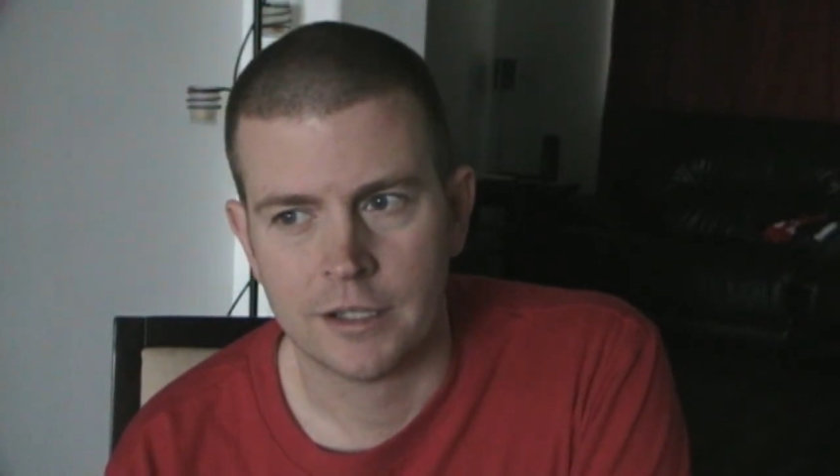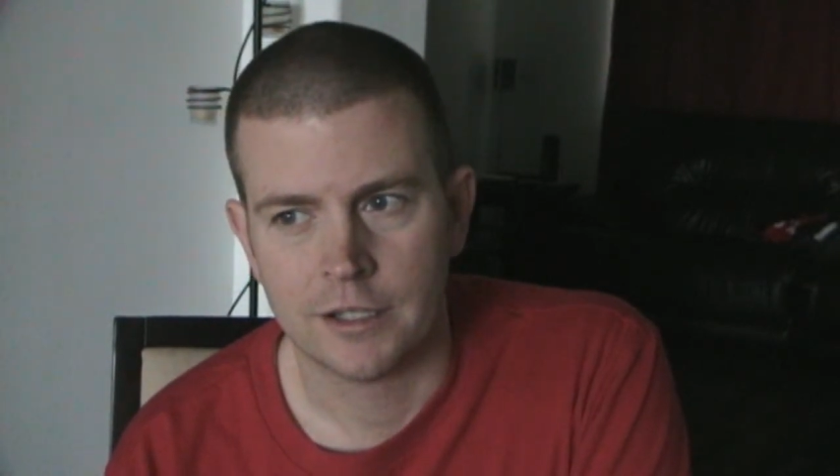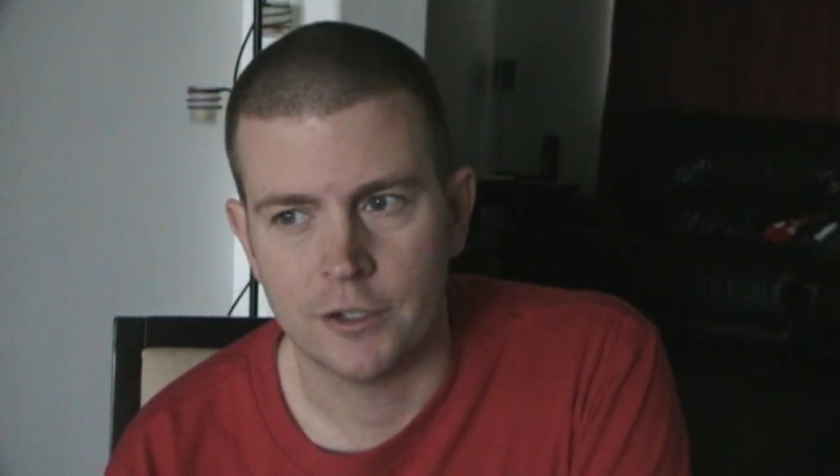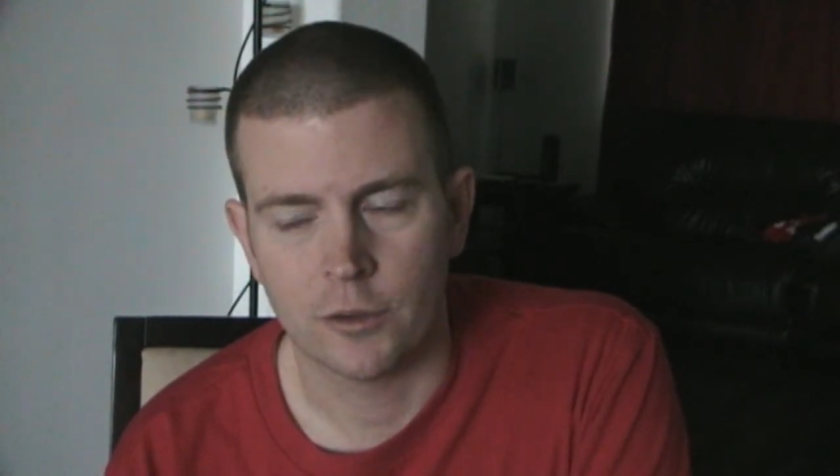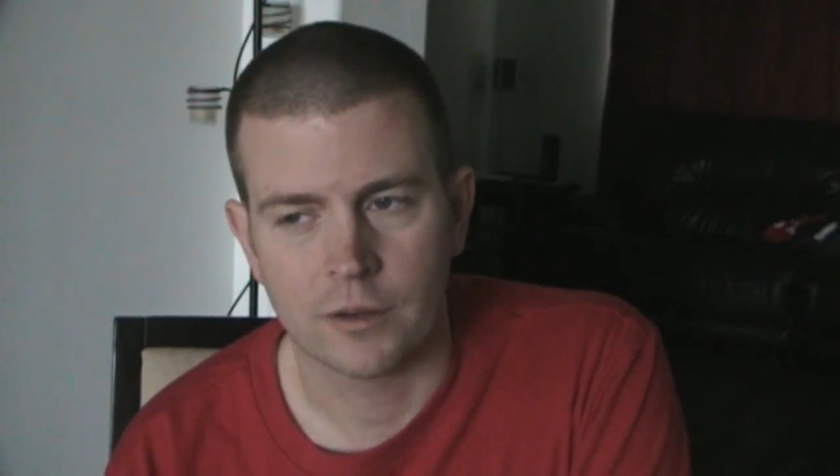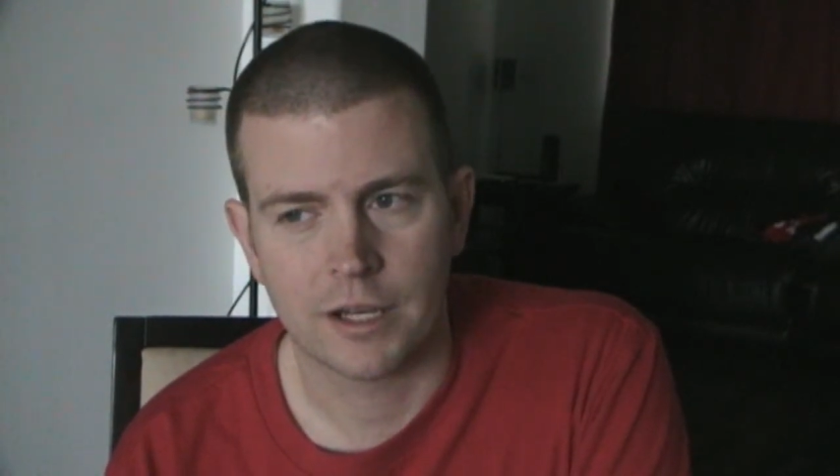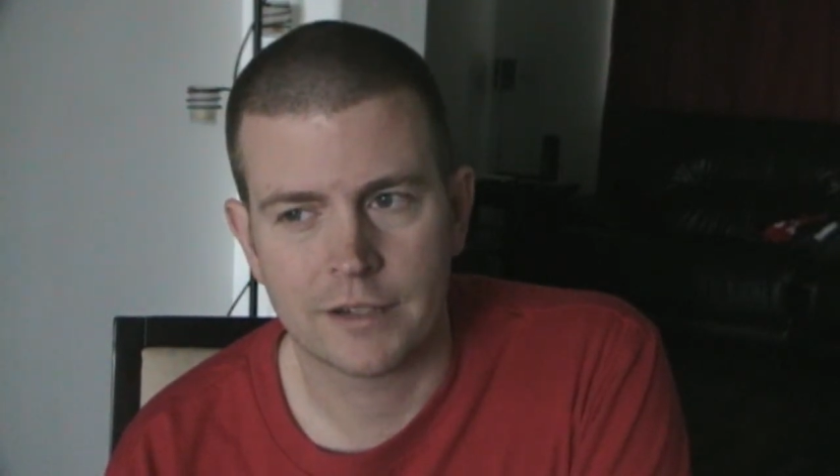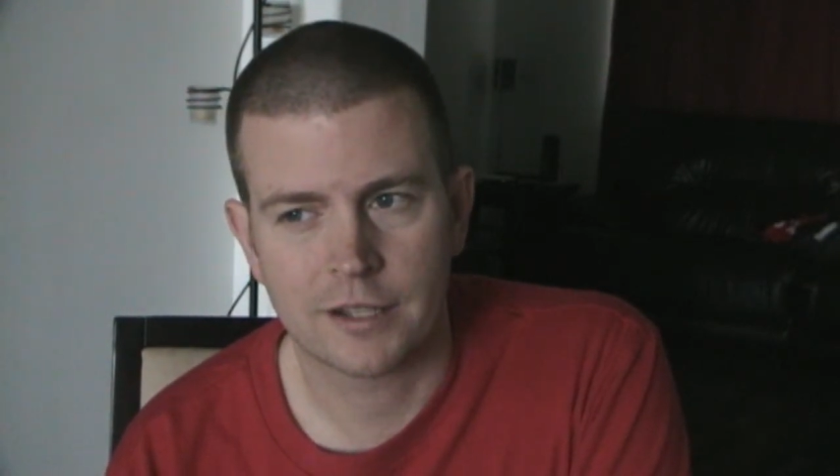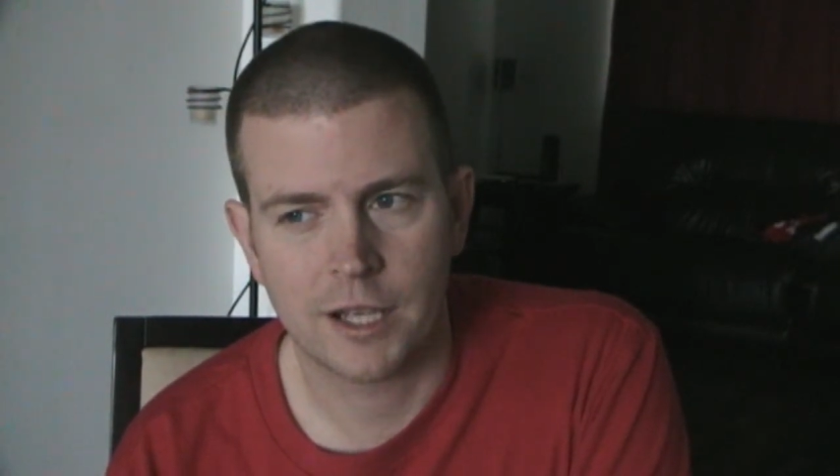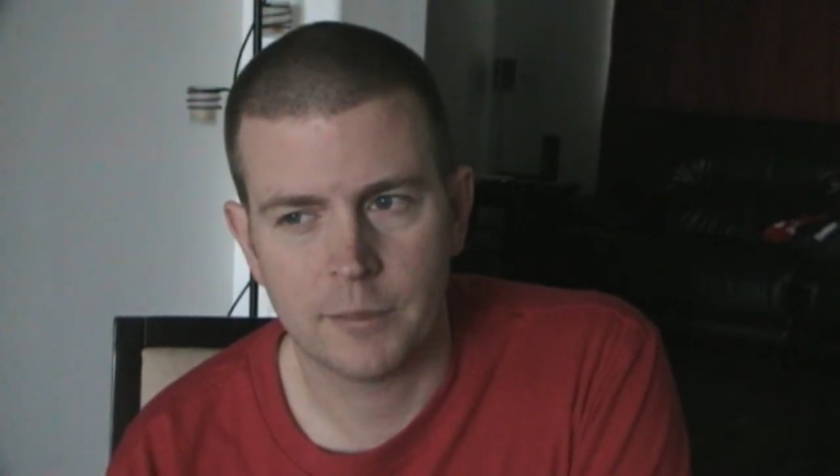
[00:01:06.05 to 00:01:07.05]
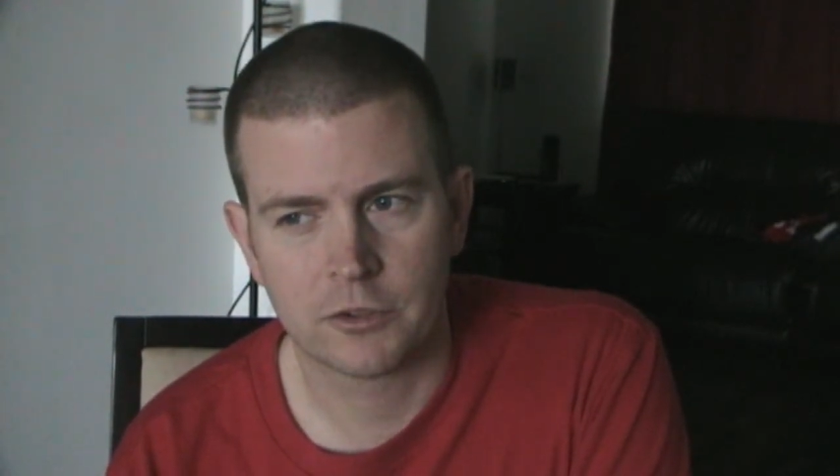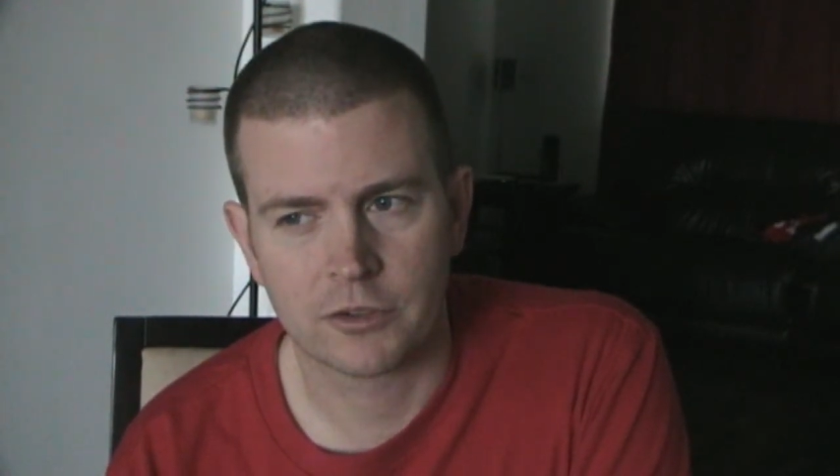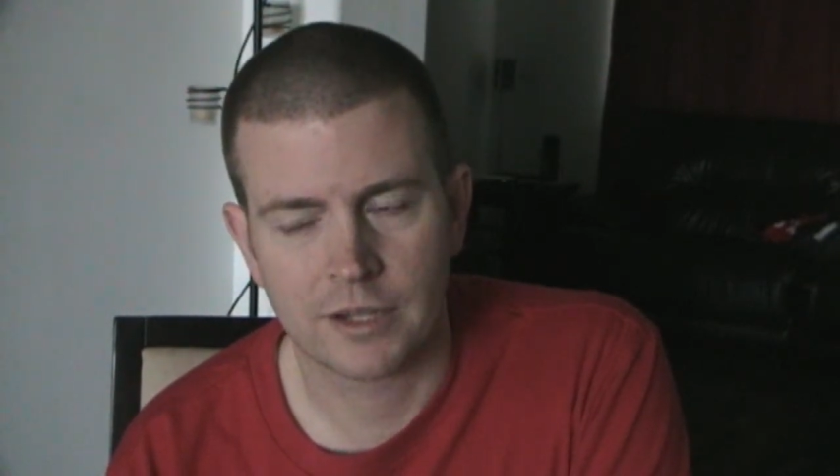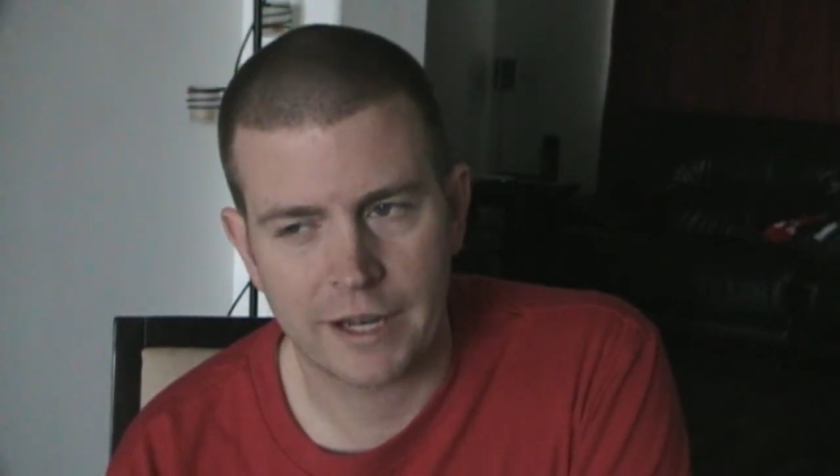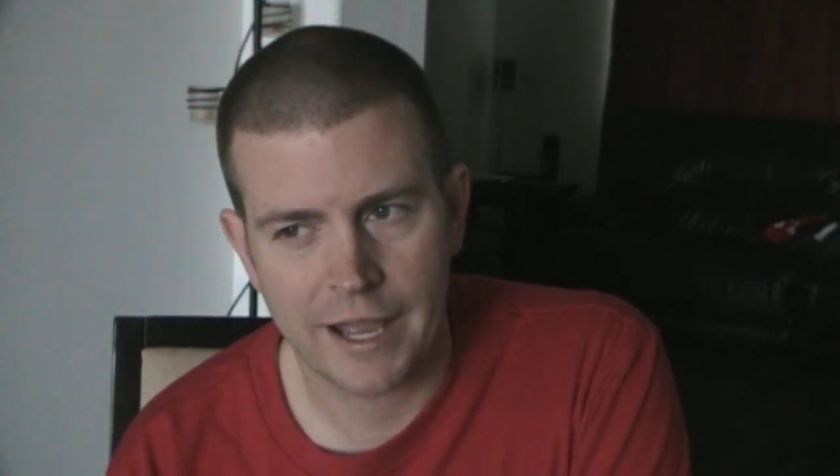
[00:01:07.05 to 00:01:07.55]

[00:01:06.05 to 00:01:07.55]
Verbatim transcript: you know, a lot of times there's a lot of